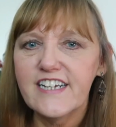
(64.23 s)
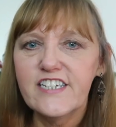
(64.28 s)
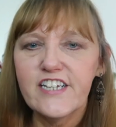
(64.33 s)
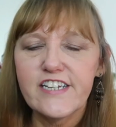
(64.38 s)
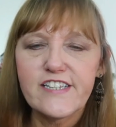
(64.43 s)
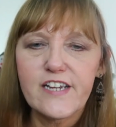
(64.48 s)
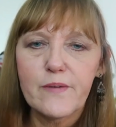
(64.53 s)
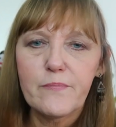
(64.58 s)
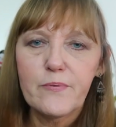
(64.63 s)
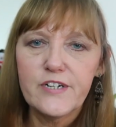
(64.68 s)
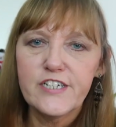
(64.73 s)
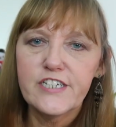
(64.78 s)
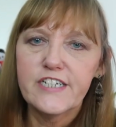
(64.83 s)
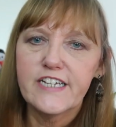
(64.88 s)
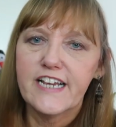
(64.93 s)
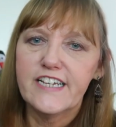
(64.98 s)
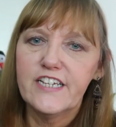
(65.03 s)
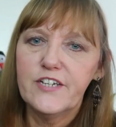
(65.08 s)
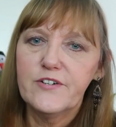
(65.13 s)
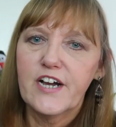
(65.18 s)
I just
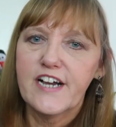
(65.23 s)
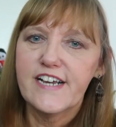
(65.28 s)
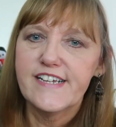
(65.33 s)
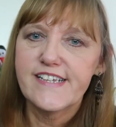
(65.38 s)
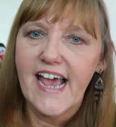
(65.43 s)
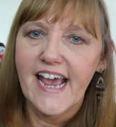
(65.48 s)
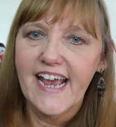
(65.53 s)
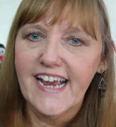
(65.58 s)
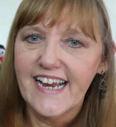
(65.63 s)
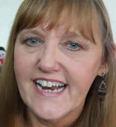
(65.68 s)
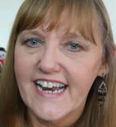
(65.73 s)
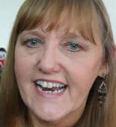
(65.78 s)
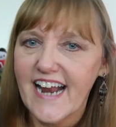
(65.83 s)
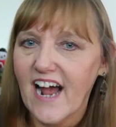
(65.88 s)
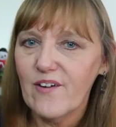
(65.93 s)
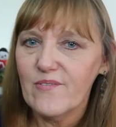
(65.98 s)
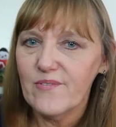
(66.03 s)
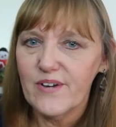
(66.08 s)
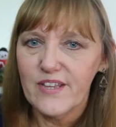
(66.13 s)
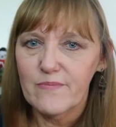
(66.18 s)
appreciate you guys hanging it
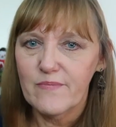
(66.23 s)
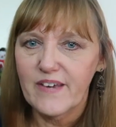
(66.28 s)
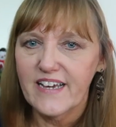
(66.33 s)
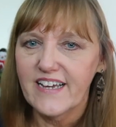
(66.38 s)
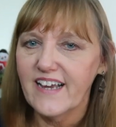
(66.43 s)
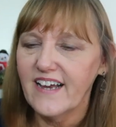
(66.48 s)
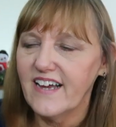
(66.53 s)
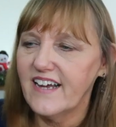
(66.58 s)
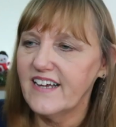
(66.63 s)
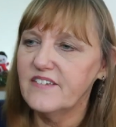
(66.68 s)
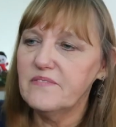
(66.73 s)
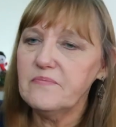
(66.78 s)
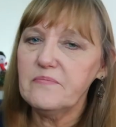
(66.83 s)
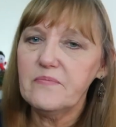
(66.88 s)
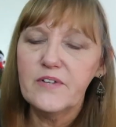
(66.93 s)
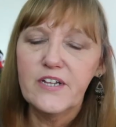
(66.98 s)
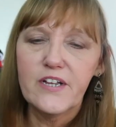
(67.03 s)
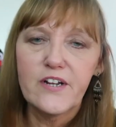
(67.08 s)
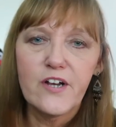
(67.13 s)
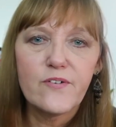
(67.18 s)
out with me. And
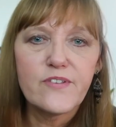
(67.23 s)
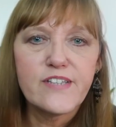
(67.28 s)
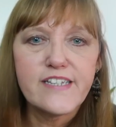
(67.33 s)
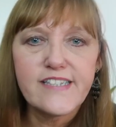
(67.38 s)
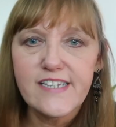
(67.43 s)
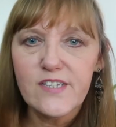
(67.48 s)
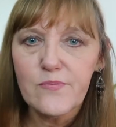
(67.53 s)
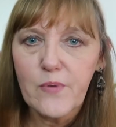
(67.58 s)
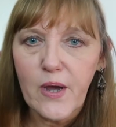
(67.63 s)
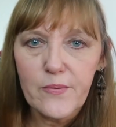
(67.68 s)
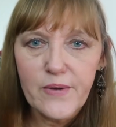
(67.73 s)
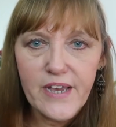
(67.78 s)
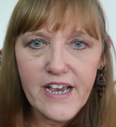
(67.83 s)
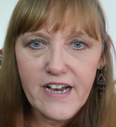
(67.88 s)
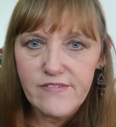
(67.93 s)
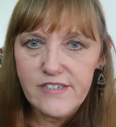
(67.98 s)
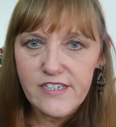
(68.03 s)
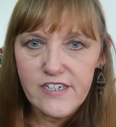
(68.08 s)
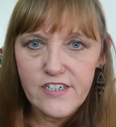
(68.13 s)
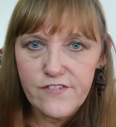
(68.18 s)
you know, this is why we
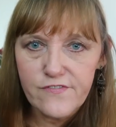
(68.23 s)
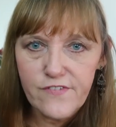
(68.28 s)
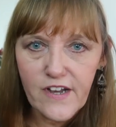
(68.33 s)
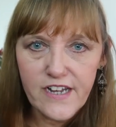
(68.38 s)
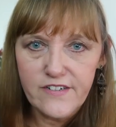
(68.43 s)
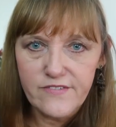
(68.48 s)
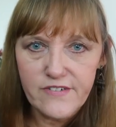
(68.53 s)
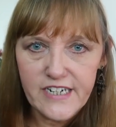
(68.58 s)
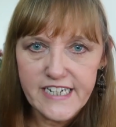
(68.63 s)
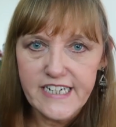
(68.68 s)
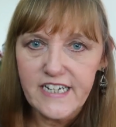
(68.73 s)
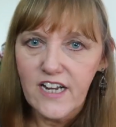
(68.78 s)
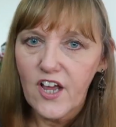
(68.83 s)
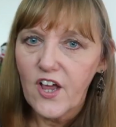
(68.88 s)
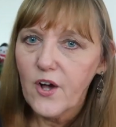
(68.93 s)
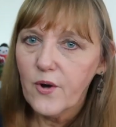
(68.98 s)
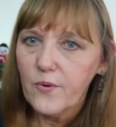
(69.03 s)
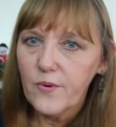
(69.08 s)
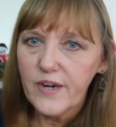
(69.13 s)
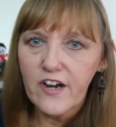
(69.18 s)
have such fun, right?
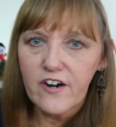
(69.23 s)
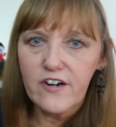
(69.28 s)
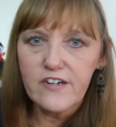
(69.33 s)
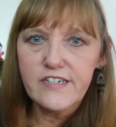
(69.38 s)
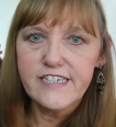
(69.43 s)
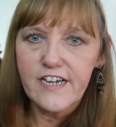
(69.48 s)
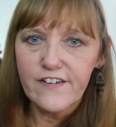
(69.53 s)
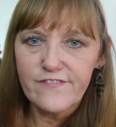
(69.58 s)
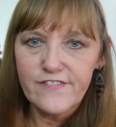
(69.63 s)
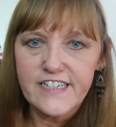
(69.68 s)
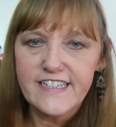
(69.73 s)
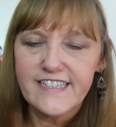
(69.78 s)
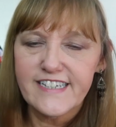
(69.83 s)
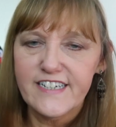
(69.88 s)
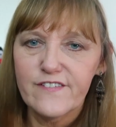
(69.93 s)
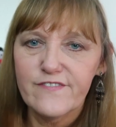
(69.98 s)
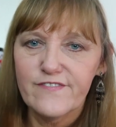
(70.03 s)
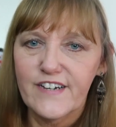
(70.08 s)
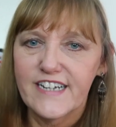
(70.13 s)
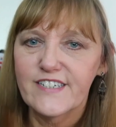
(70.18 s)
We are
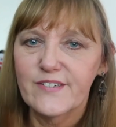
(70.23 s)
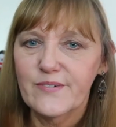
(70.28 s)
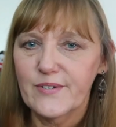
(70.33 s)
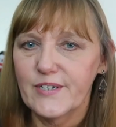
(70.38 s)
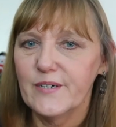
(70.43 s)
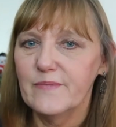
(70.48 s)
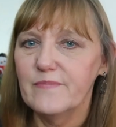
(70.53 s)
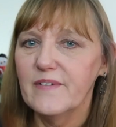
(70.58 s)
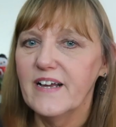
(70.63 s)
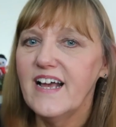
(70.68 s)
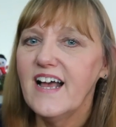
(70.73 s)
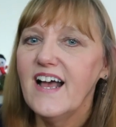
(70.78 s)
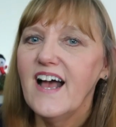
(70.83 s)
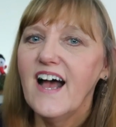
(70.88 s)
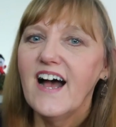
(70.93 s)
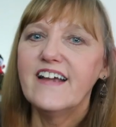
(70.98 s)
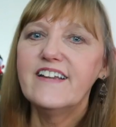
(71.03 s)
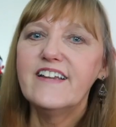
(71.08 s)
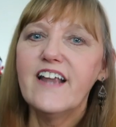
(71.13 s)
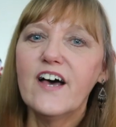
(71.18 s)
definitely a fun group.
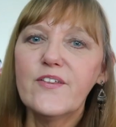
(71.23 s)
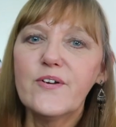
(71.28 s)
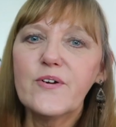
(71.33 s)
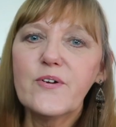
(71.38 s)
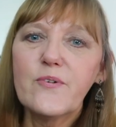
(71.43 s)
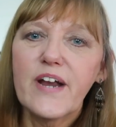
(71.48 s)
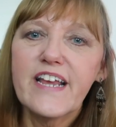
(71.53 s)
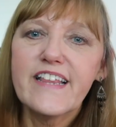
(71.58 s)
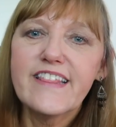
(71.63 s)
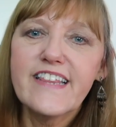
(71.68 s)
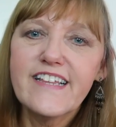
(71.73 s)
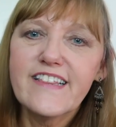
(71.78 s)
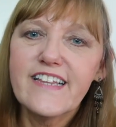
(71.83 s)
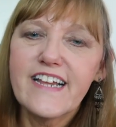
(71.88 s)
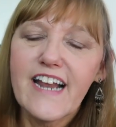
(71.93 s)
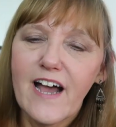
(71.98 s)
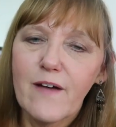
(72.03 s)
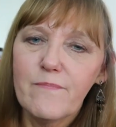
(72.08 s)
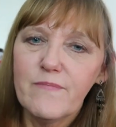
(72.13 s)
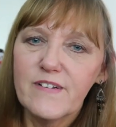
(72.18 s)
Another great thing
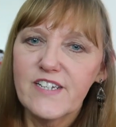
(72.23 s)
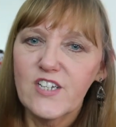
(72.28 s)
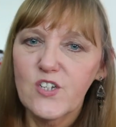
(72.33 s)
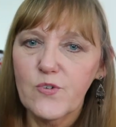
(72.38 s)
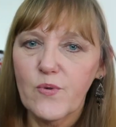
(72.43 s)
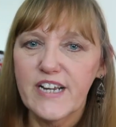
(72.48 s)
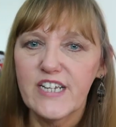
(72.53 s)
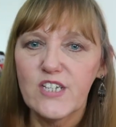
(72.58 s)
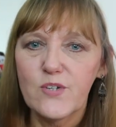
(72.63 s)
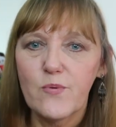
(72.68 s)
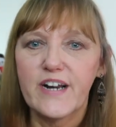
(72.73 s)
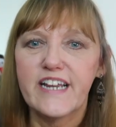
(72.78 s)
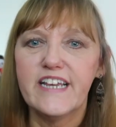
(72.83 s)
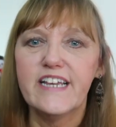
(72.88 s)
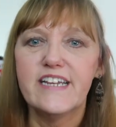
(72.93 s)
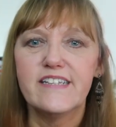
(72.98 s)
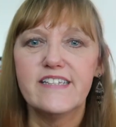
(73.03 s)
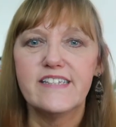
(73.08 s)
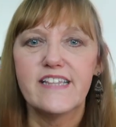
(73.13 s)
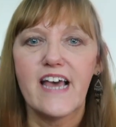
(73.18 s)
that happened in
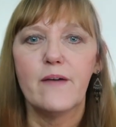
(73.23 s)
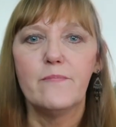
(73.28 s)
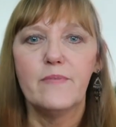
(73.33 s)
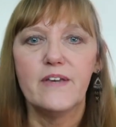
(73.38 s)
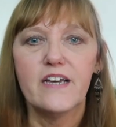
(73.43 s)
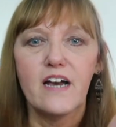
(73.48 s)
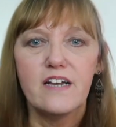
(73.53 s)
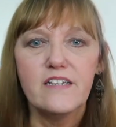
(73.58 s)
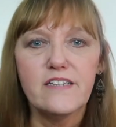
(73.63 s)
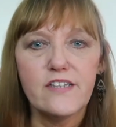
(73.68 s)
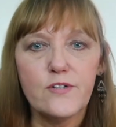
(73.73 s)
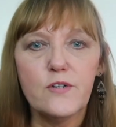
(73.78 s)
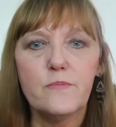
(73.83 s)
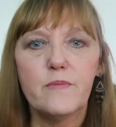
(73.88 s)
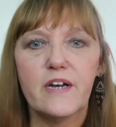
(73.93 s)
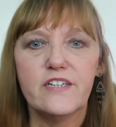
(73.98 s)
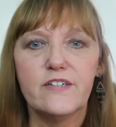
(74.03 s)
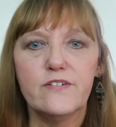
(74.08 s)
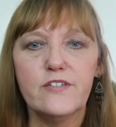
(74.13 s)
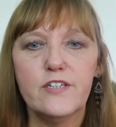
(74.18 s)
2020 is that because through
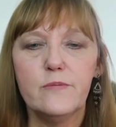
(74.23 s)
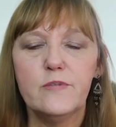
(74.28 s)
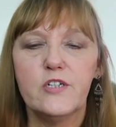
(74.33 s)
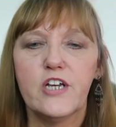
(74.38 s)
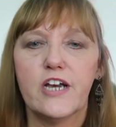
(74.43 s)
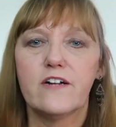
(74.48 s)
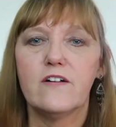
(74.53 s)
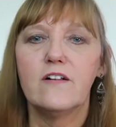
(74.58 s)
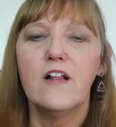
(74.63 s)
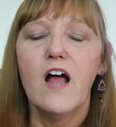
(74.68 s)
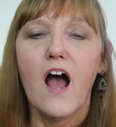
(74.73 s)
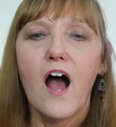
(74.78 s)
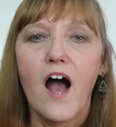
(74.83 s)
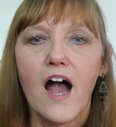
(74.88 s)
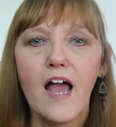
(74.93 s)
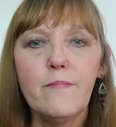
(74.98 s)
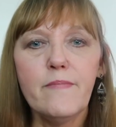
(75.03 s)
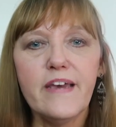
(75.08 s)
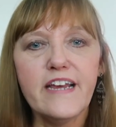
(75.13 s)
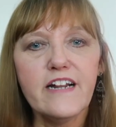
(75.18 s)
my YouTube channel,
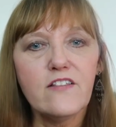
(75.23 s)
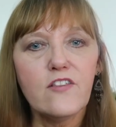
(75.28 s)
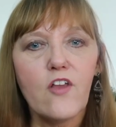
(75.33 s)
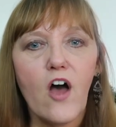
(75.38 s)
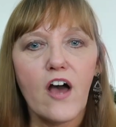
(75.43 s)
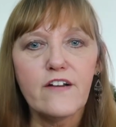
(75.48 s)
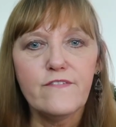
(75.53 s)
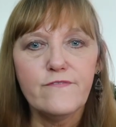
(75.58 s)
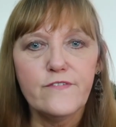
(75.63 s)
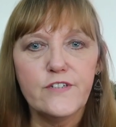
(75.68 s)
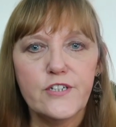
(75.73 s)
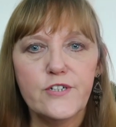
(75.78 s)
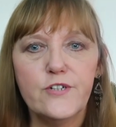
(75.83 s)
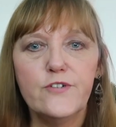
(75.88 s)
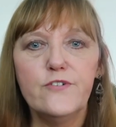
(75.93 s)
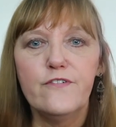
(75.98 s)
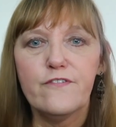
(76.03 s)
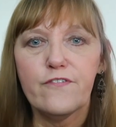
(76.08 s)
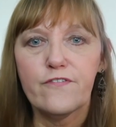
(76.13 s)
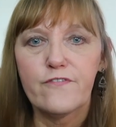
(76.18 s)
I made a lot of
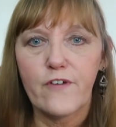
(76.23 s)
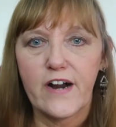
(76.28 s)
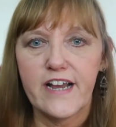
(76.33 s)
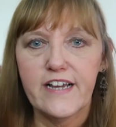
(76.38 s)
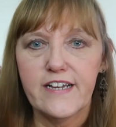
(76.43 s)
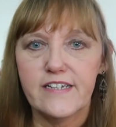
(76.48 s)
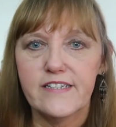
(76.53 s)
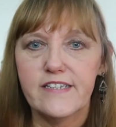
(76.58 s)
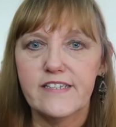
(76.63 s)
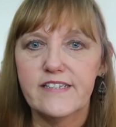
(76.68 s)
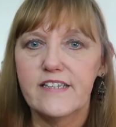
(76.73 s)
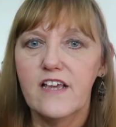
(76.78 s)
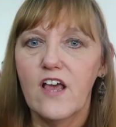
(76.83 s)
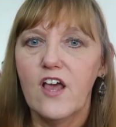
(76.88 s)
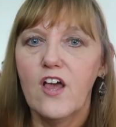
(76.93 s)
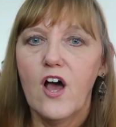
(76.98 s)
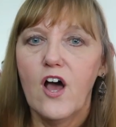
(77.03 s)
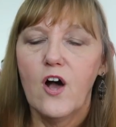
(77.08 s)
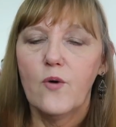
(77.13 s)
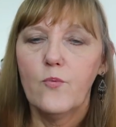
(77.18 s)
new friends
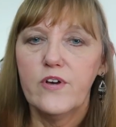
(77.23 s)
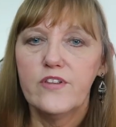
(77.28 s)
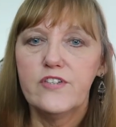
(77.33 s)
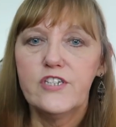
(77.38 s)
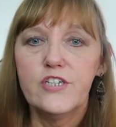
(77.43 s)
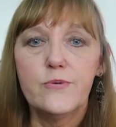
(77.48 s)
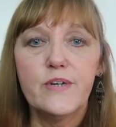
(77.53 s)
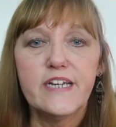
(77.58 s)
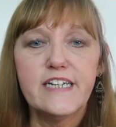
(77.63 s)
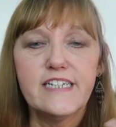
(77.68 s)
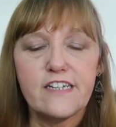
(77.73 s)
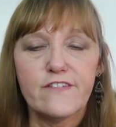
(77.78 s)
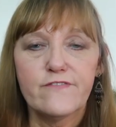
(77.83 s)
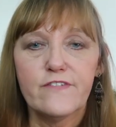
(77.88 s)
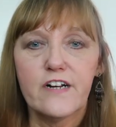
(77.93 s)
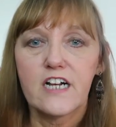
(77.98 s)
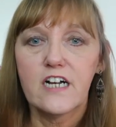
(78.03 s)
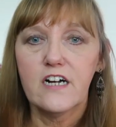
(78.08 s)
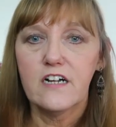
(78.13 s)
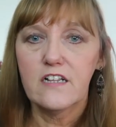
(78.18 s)
with doing
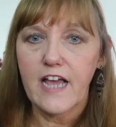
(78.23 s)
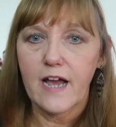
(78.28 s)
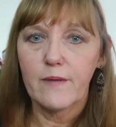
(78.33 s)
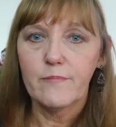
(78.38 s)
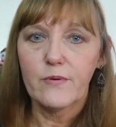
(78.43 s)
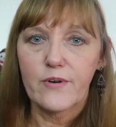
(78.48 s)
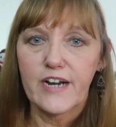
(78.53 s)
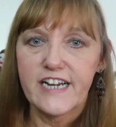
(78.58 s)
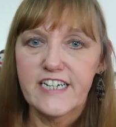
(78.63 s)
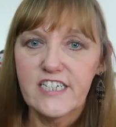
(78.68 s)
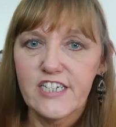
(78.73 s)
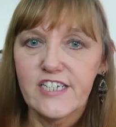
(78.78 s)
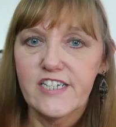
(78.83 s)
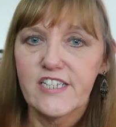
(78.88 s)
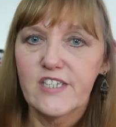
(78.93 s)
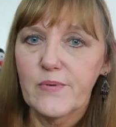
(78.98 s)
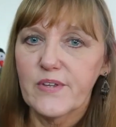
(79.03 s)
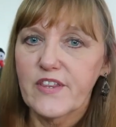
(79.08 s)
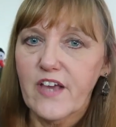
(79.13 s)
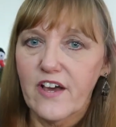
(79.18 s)
different
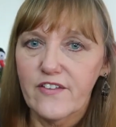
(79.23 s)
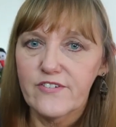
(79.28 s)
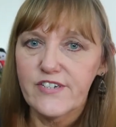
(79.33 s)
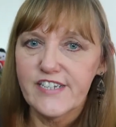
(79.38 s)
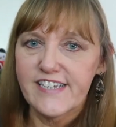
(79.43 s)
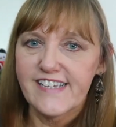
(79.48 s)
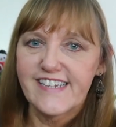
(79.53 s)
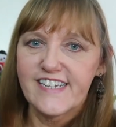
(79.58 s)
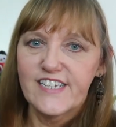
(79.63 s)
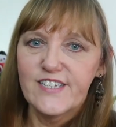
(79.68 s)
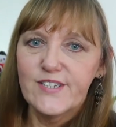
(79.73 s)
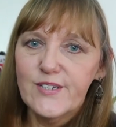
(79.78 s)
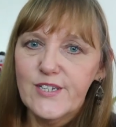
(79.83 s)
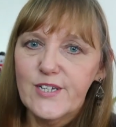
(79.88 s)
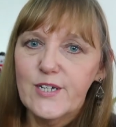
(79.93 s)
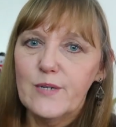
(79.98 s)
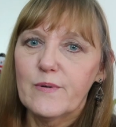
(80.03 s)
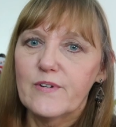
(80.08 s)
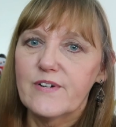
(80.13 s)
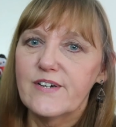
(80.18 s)
collaborations with other Disney
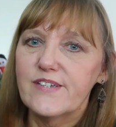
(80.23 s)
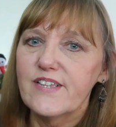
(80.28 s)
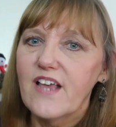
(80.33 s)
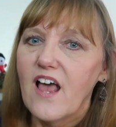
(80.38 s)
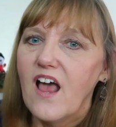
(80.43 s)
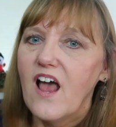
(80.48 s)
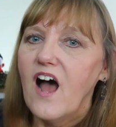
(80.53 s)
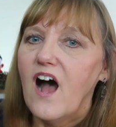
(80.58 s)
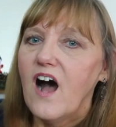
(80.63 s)
YouTubers.